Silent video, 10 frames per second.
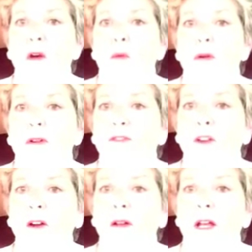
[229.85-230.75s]
were a
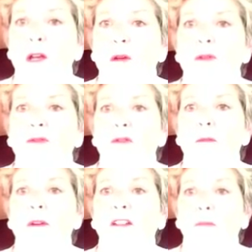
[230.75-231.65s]
fairly
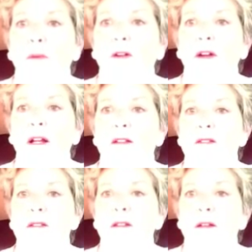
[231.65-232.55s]
uniform experience,